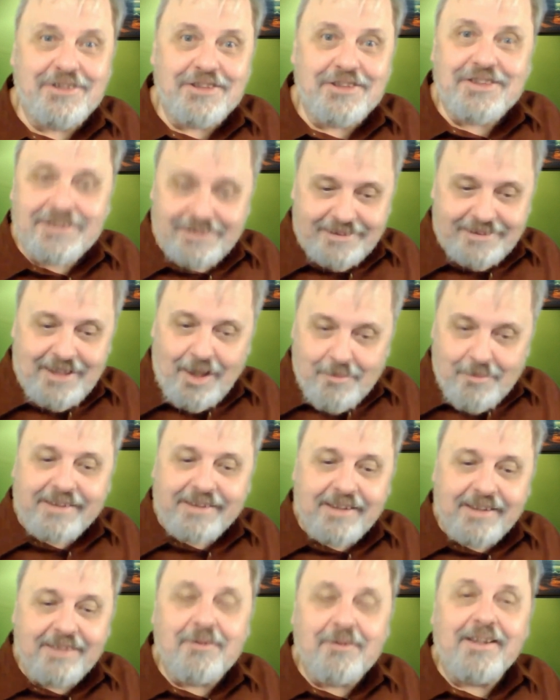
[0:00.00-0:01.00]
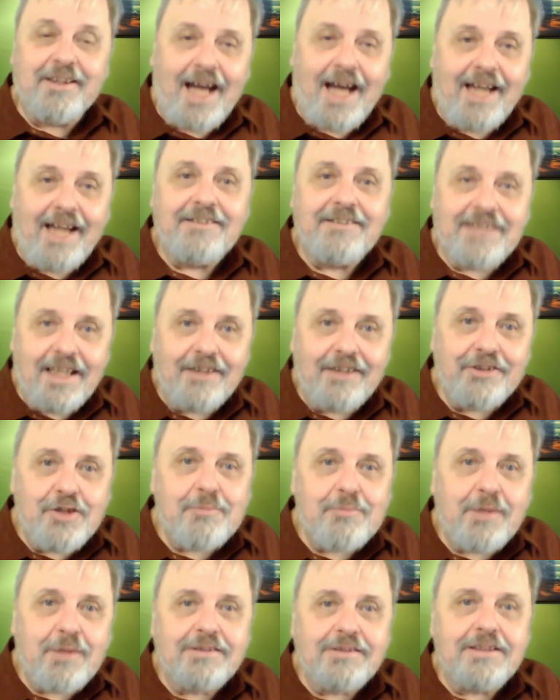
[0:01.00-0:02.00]
you just tell me that when I tell
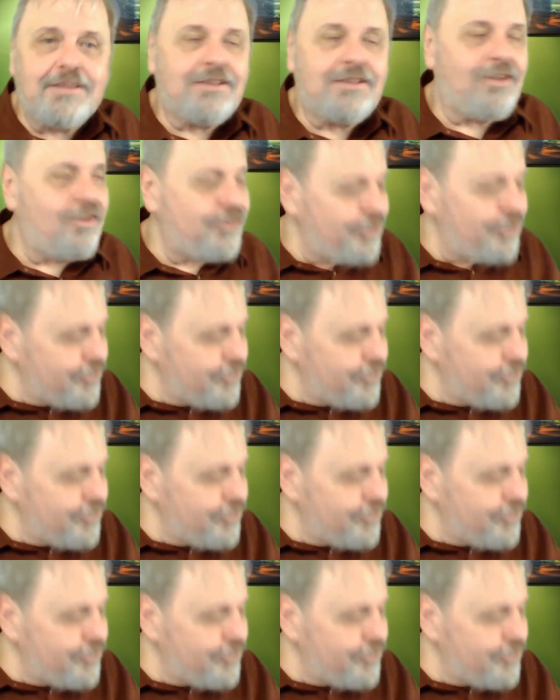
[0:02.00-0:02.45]
you about this,